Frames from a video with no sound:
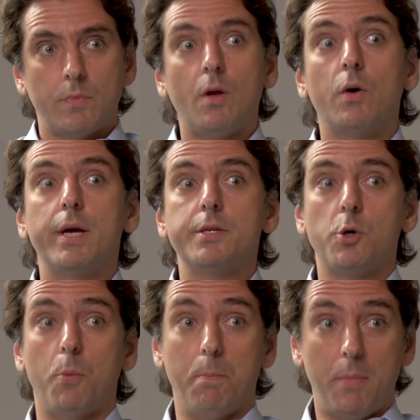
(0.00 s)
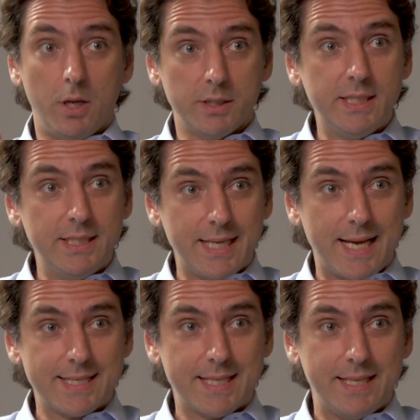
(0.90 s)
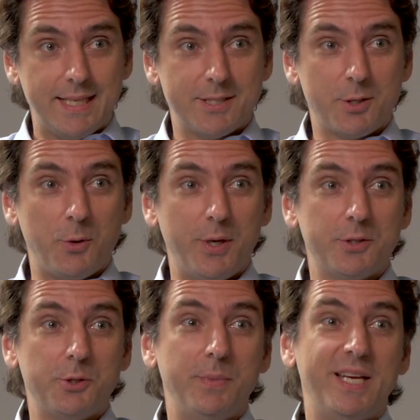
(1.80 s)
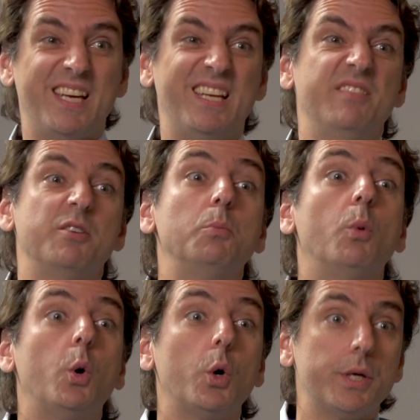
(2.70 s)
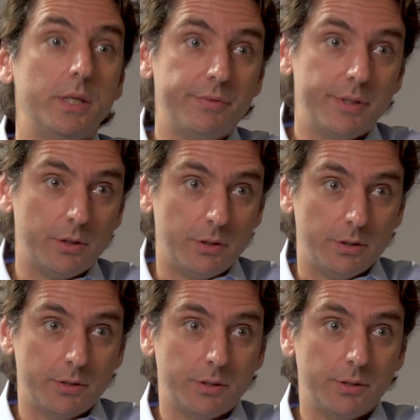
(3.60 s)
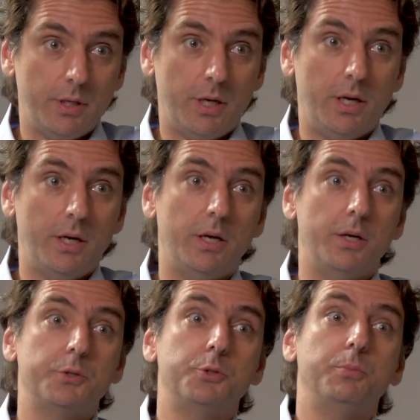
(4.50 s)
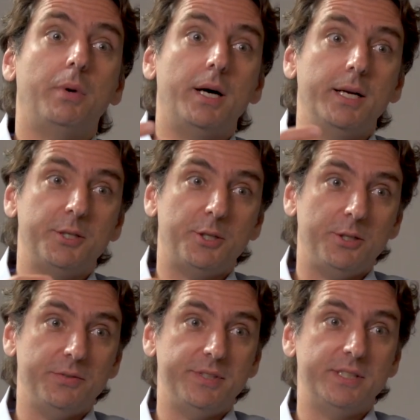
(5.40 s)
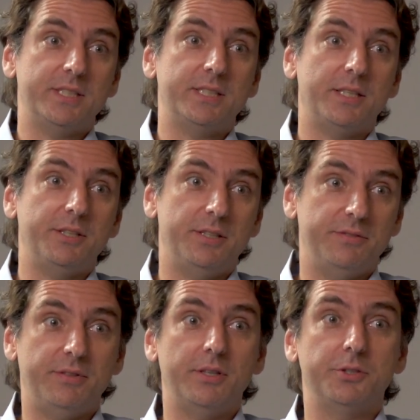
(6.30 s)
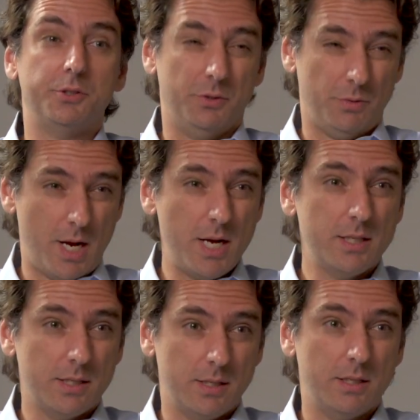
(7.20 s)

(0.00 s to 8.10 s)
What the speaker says: Okay, so multitasking is going to make it even more difficult to bind all of these executive functions, right?